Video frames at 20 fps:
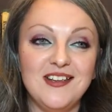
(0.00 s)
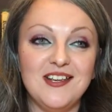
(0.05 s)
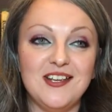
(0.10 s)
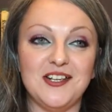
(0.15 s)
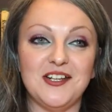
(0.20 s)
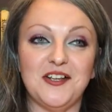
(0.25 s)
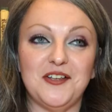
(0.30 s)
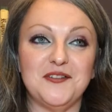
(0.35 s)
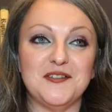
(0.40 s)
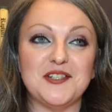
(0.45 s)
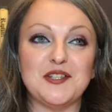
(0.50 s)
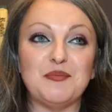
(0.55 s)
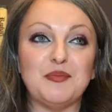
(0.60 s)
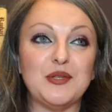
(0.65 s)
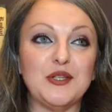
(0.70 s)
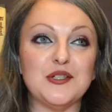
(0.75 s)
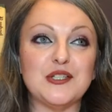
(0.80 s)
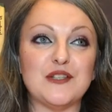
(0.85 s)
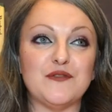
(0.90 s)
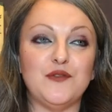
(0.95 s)
There's a
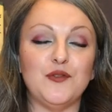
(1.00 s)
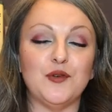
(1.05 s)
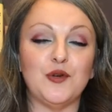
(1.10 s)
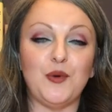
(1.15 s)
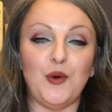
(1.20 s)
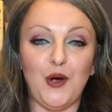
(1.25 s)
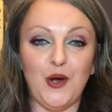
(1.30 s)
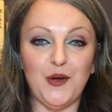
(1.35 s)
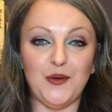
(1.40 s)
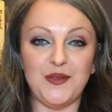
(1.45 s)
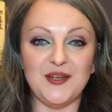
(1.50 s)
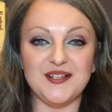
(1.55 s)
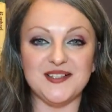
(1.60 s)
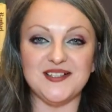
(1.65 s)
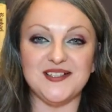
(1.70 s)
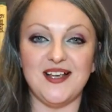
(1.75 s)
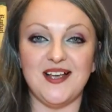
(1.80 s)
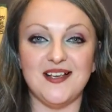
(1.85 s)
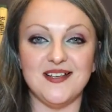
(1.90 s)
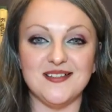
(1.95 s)
beautiful quote that
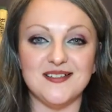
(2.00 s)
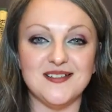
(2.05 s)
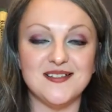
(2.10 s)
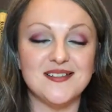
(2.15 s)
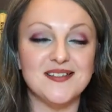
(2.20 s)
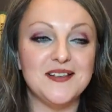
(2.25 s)
says,